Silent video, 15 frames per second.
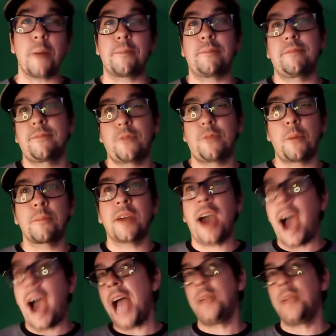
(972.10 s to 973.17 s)
up from
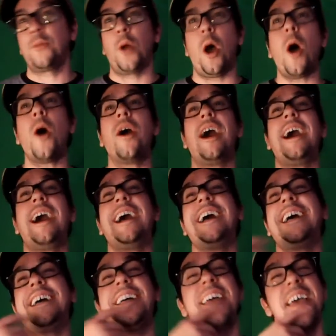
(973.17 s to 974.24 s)
Kyra.
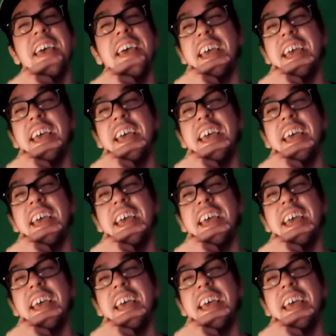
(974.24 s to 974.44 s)
I